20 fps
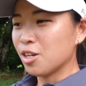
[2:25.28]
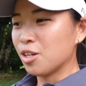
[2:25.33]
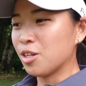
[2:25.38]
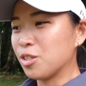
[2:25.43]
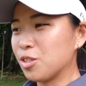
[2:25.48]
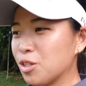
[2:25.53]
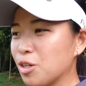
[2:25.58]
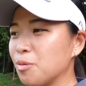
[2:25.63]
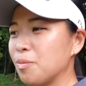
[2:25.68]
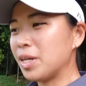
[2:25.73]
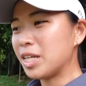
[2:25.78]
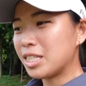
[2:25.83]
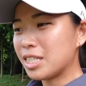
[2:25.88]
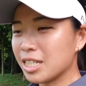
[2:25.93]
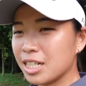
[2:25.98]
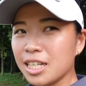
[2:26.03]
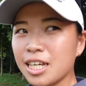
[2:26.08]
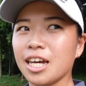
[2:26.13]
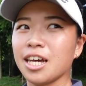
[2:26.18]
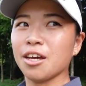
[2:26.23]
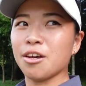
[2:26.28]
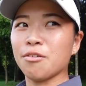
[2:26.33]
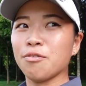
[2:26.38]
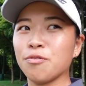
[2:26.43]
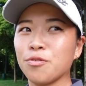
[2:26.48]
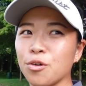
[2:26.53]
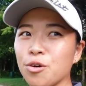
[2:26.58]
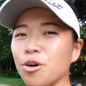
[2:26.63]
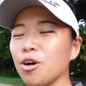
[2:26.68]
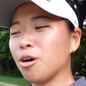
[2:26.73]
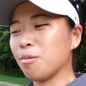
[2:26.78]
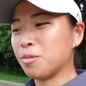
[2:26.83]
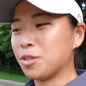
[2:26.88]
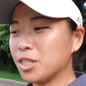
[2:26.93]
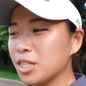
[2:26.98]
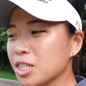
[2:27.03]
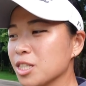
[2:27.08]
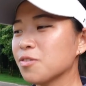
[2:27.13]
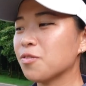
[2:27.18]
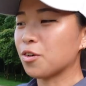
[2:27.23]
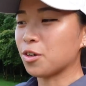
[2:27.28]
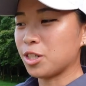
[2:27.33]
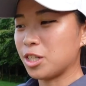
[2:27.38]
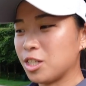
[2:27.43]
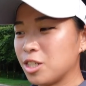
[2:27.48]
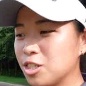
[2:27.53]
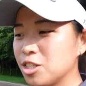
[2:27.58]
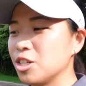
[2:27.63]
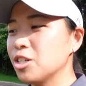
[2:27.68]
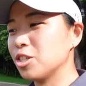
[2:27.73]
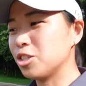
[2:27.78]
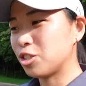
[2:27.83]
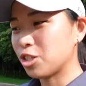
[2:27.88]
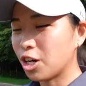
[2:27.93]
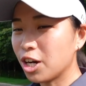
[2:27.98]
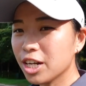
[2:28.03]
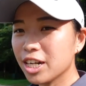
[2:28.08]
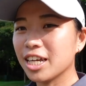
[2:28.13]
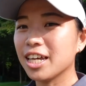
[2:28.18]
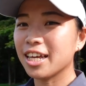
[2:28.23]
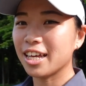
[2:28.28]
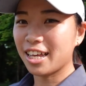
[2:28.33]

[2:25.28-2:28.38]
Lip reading: So basically I have four options for this shot,